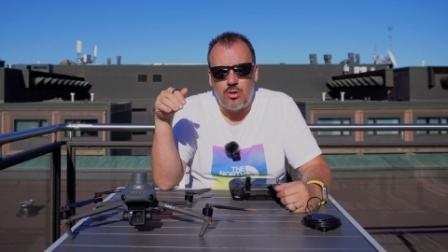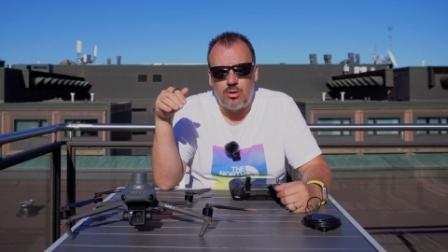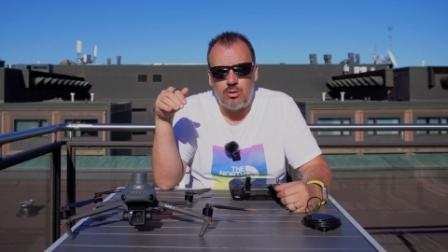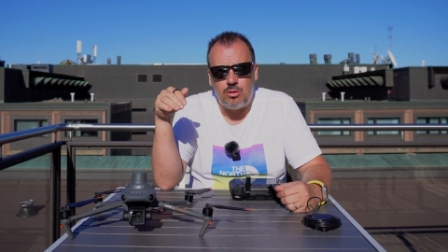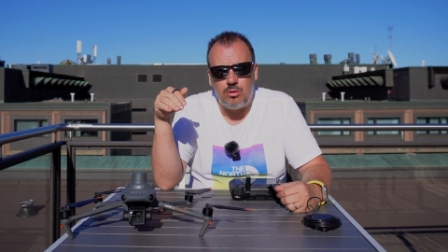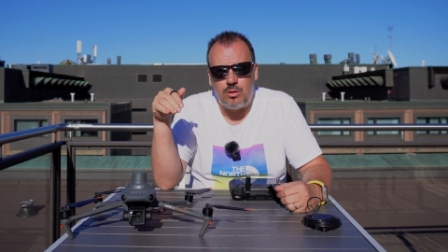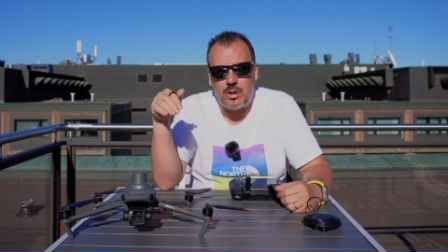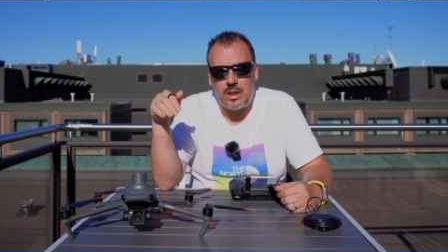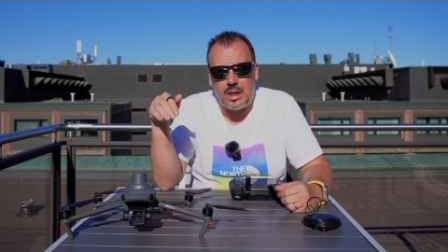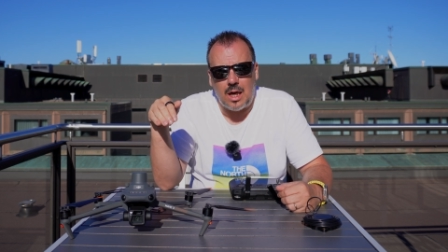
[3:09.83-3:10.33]

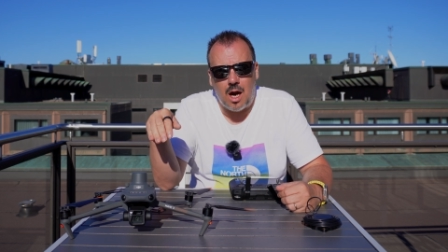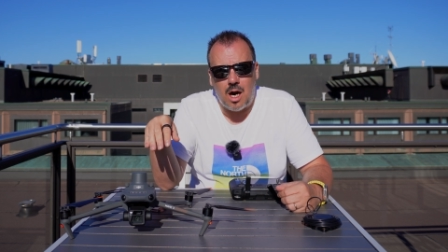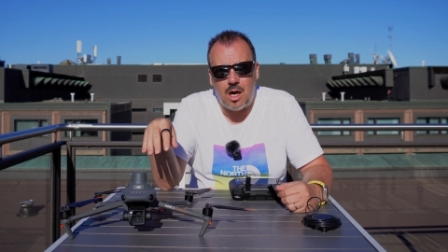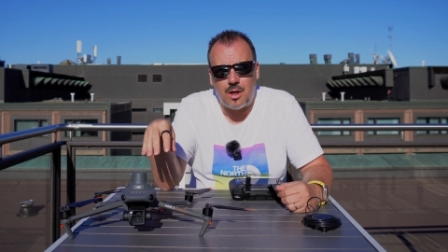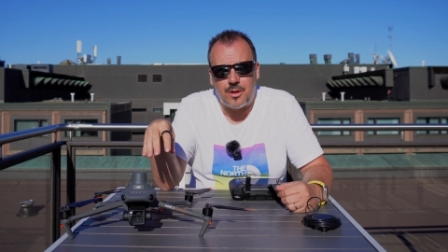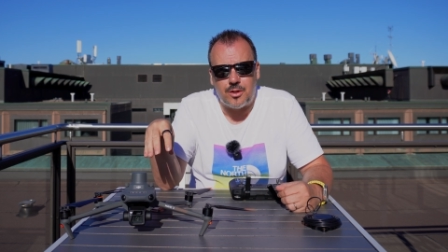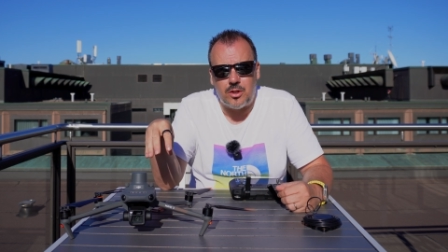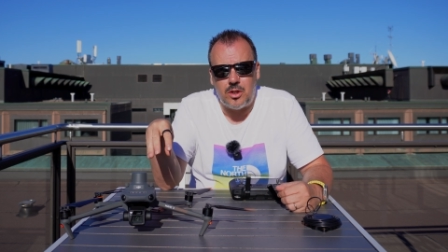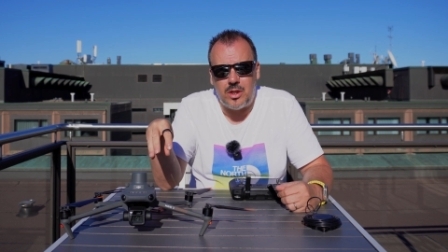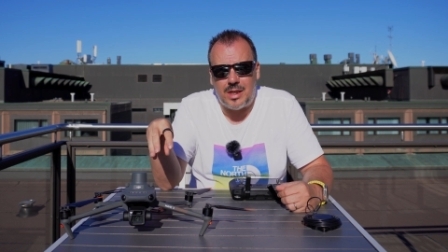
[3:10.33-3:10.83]
to the
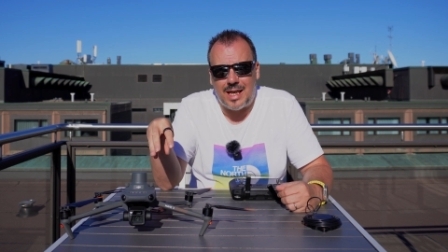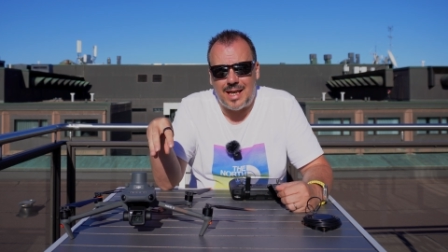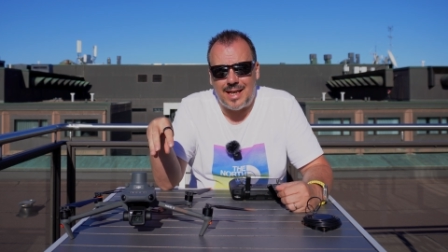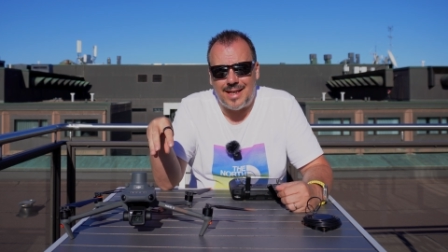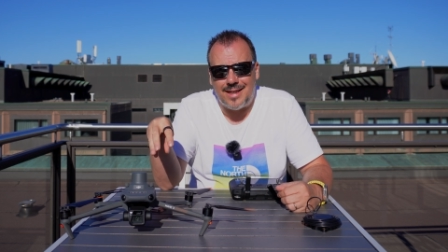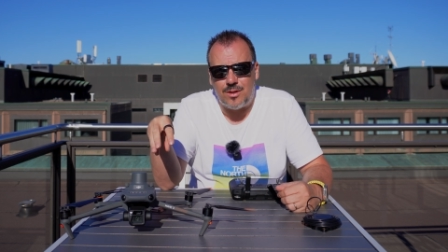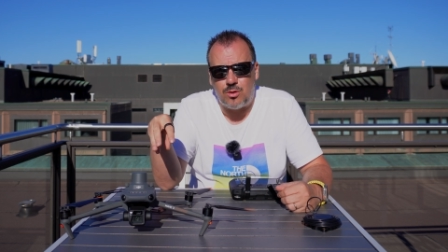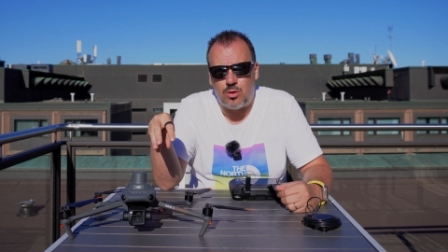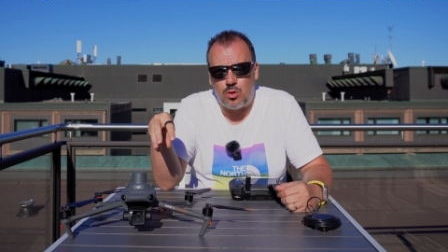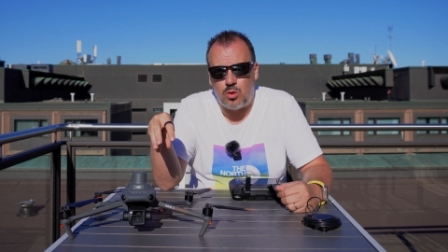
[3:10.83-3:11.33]

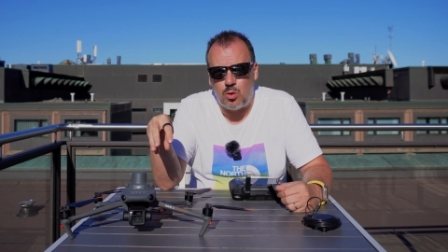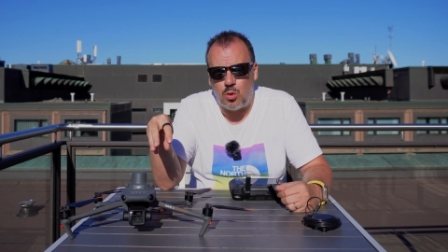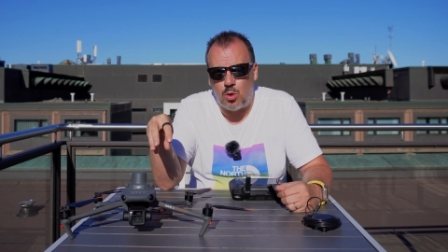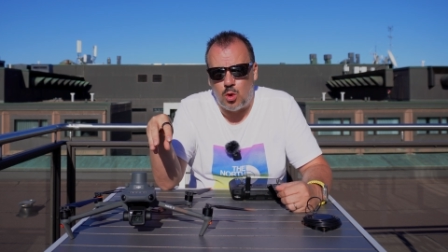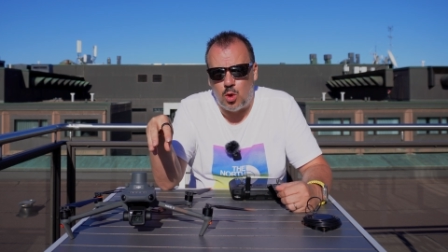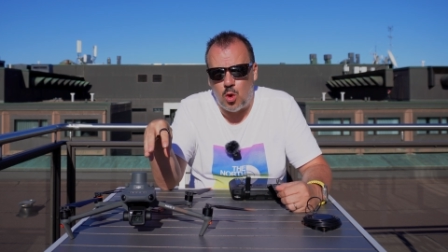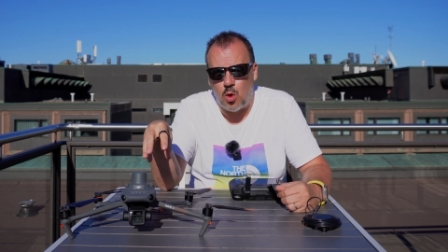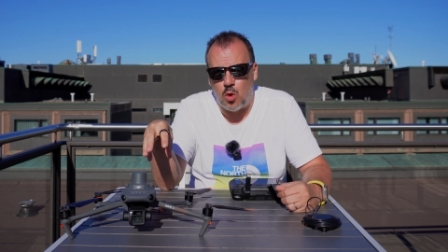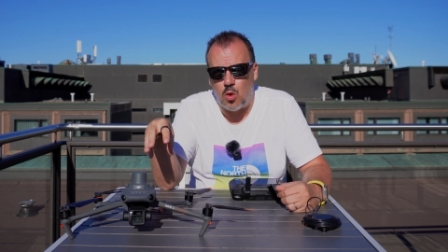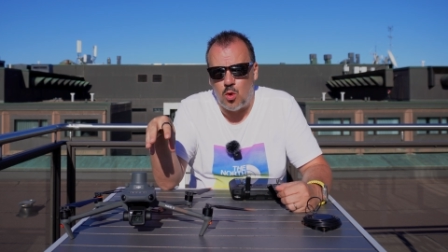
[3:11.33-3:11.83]

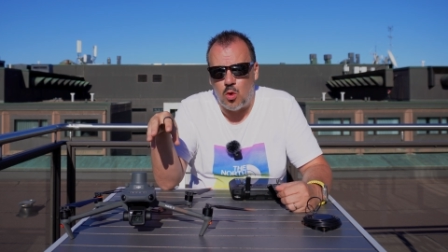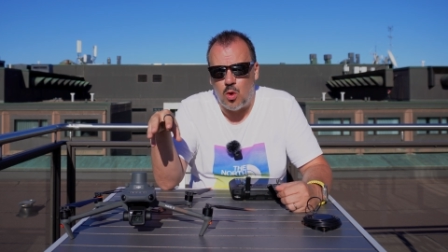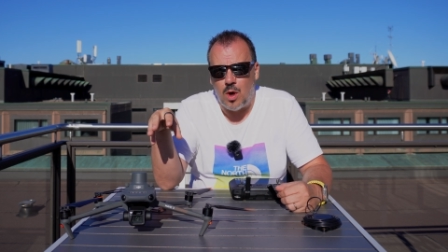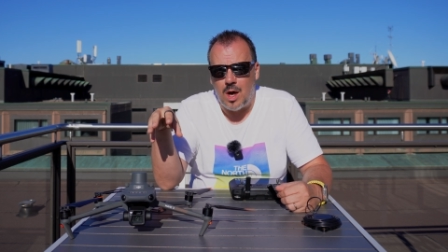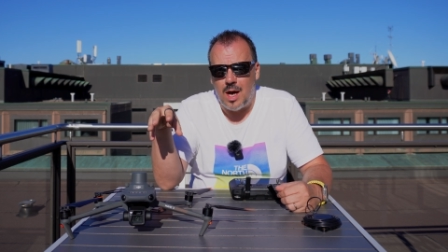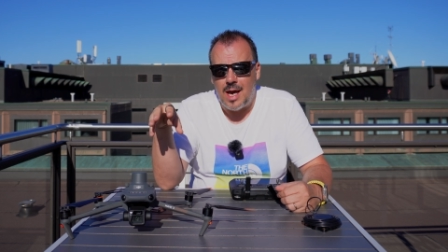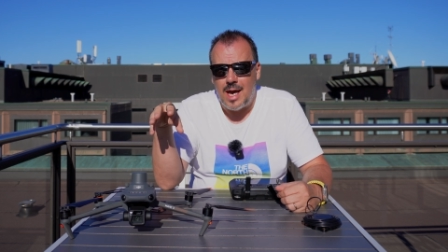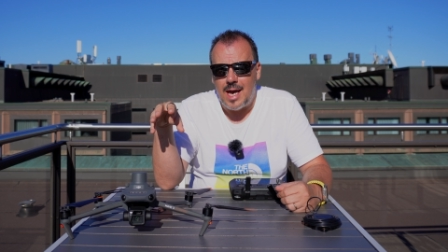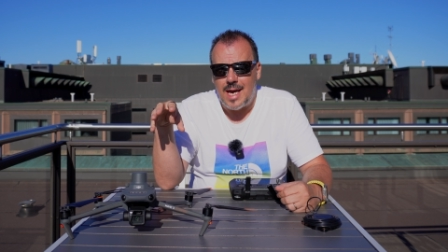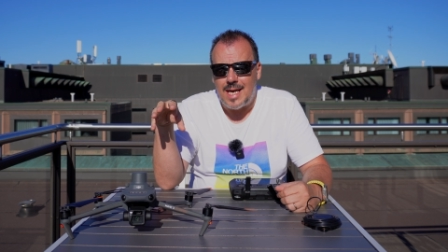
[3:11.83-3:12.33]
RTK2Go
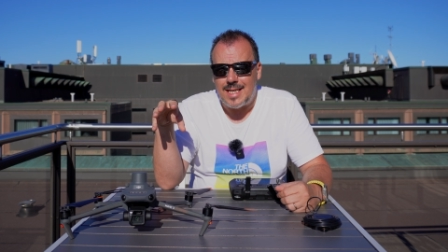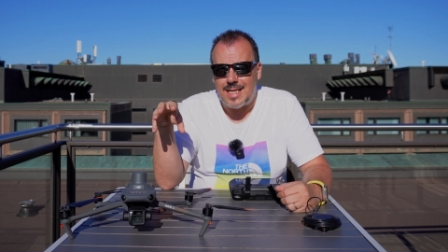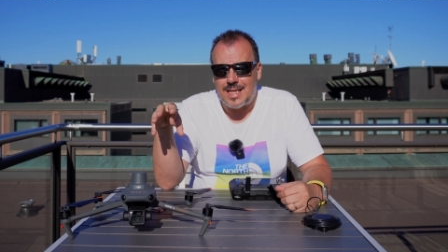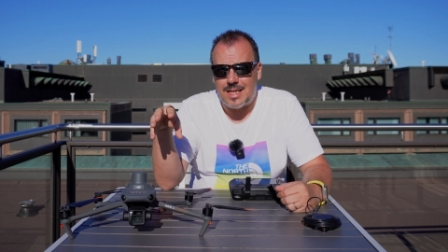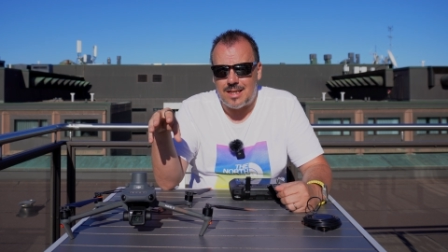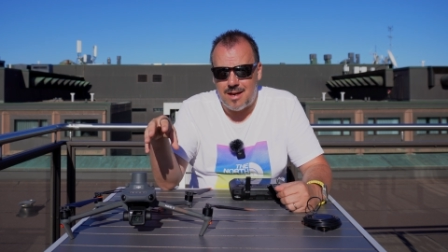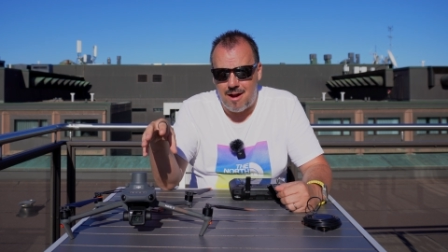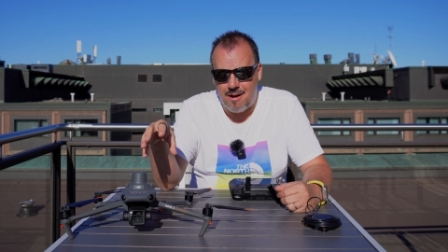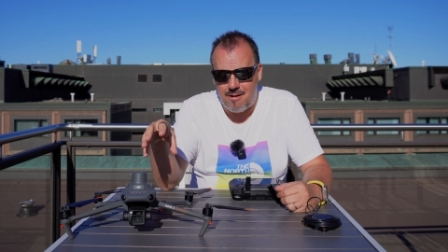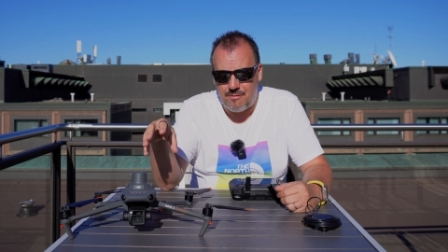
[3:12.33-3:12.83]

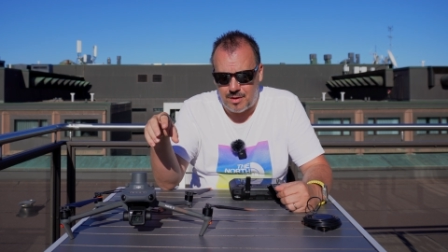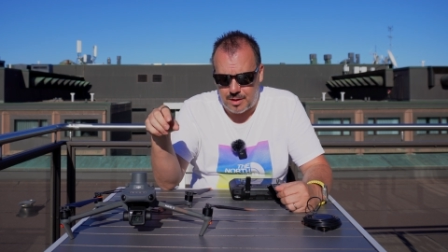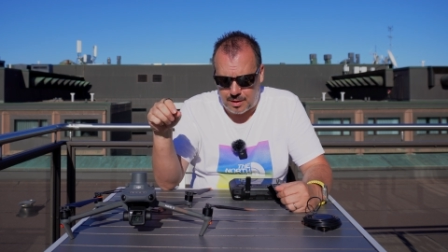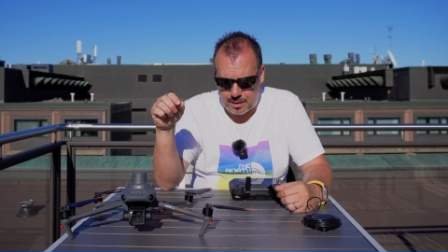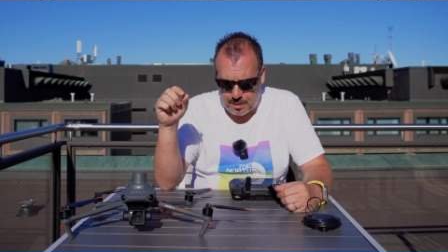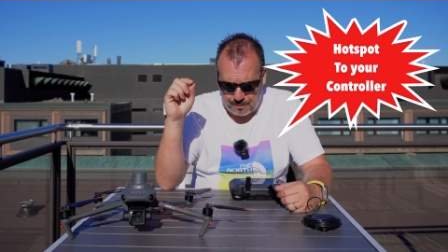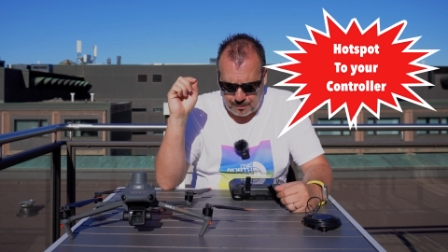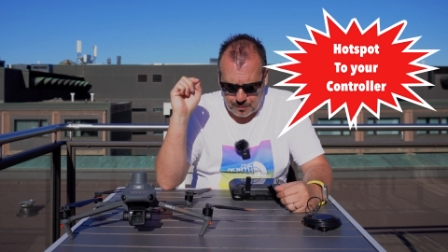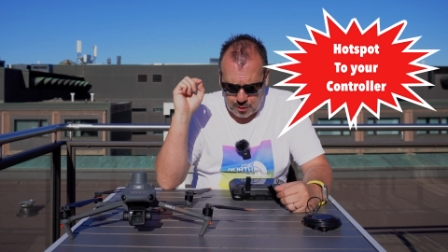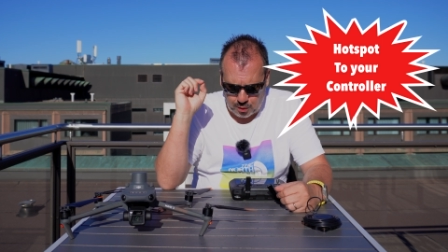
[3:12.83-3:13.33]
service.